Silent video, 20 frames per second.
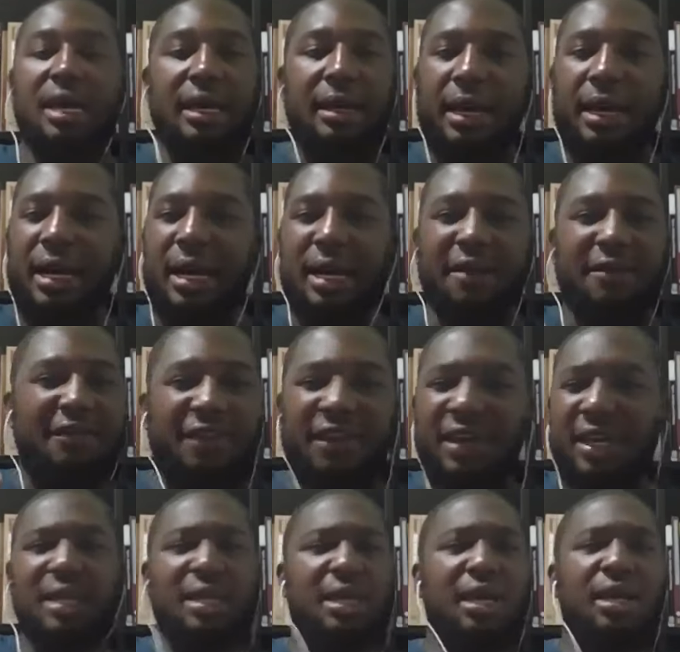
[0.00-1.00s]

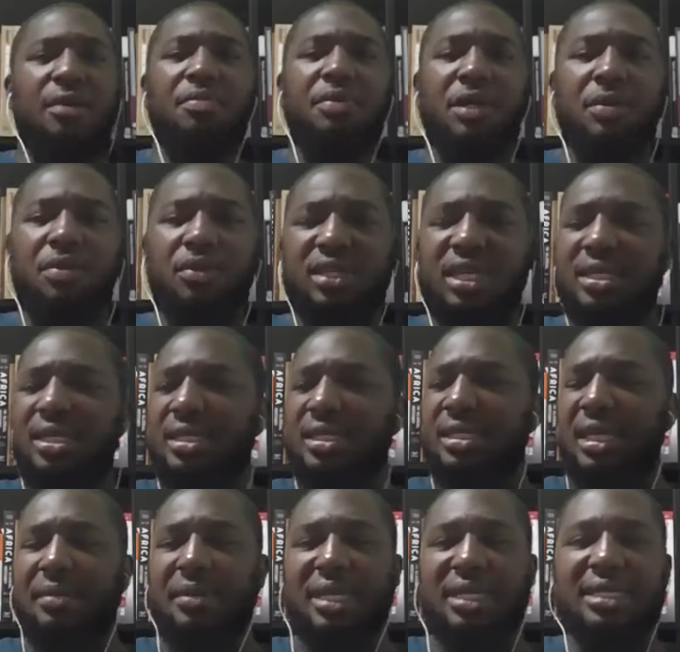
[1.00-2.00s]
Very young people such as
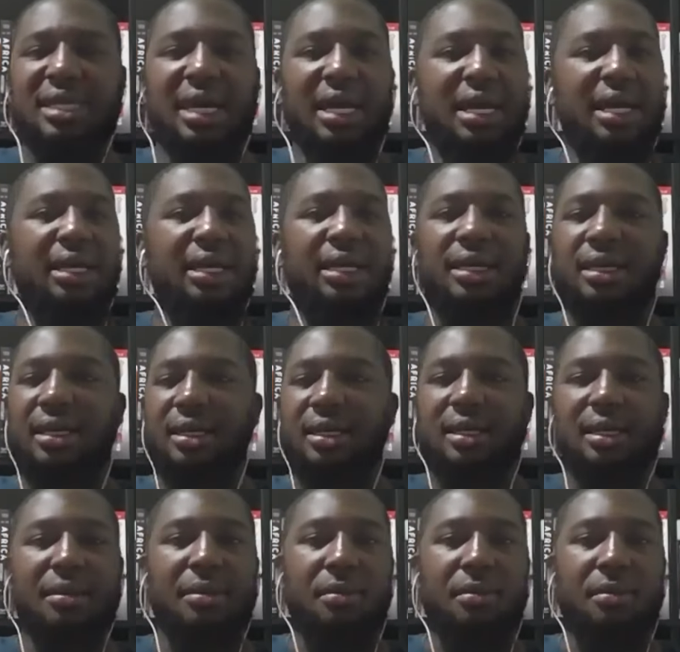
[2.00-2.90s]
Namatai,